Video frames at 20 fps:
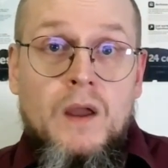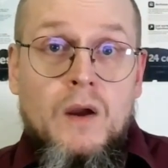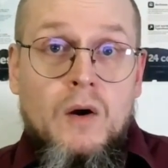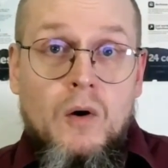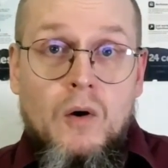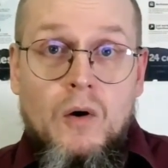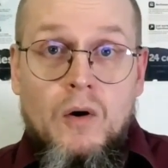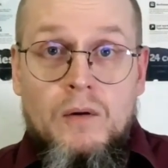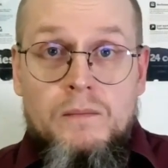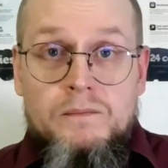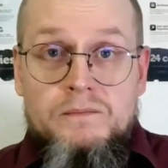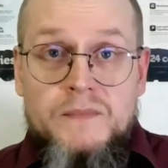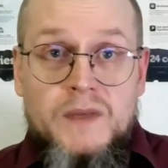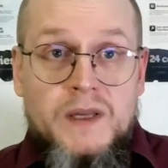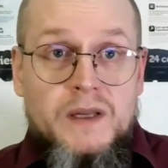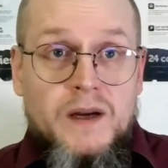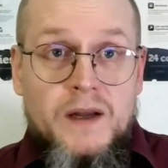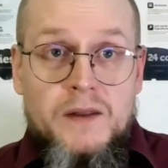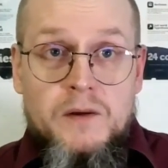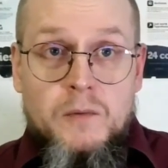or
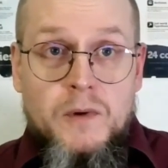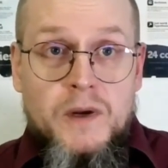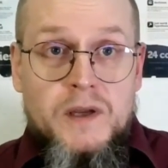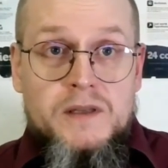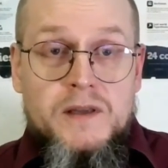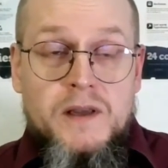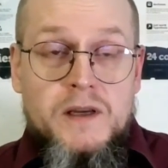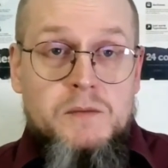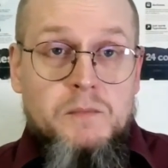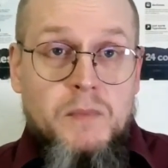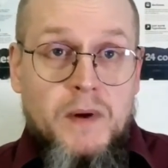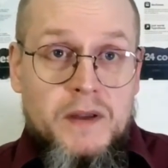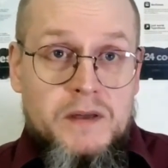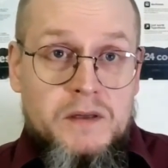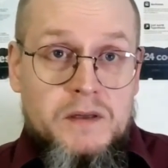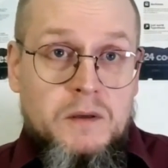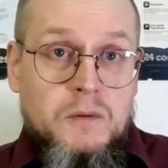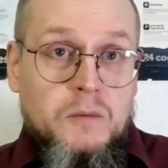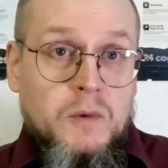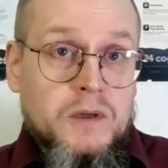in other ways
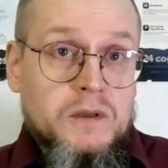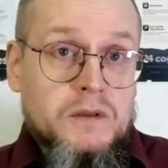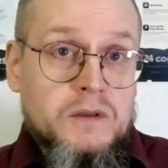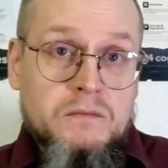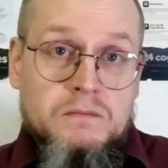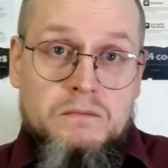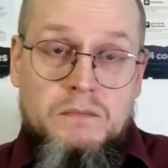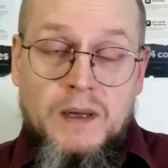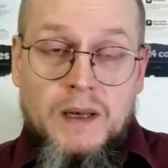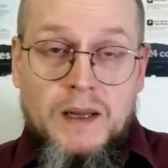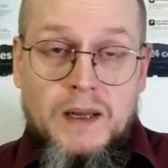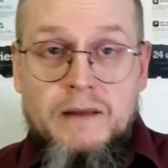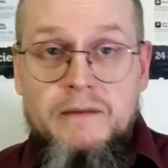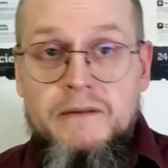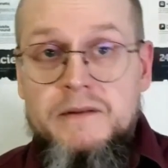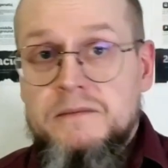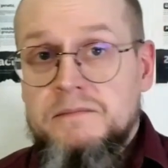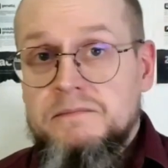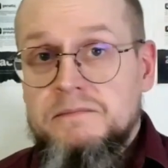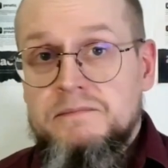express one's beliefs,